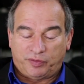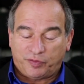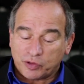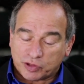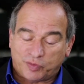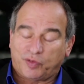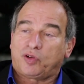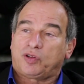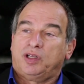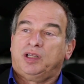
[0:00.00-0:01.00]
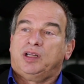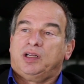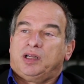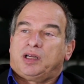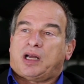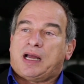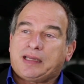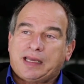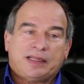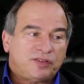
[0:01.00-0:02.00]
First of all, I
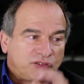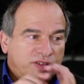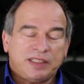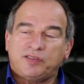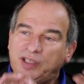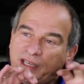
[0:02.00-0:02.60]
can treat